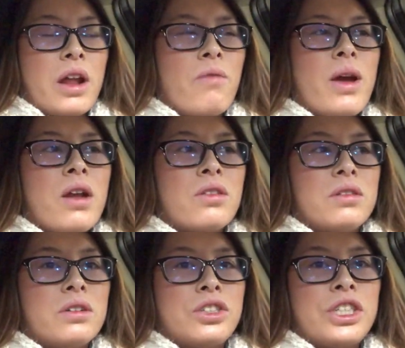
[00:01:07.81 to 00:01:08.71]
And I read on the
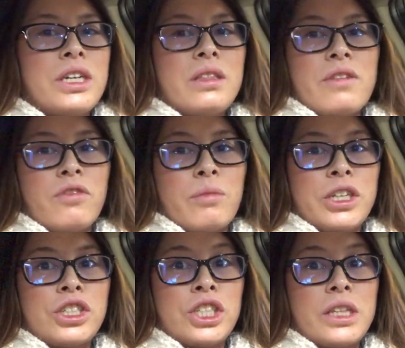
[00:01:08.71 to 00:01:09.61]
little sheet, the
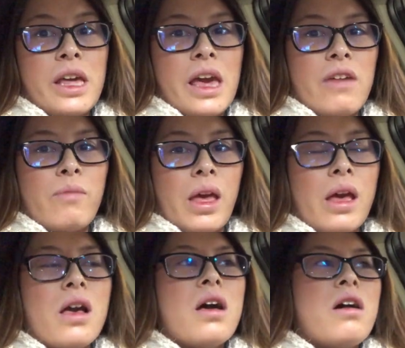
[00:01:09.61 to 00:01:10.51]
information sheet they gave
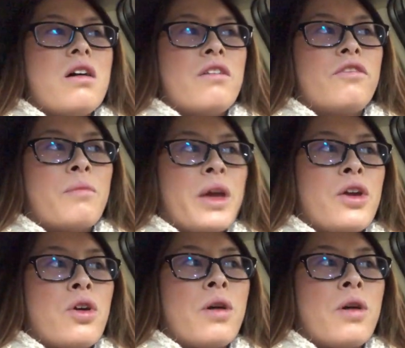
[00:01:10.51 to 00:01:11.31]
me for my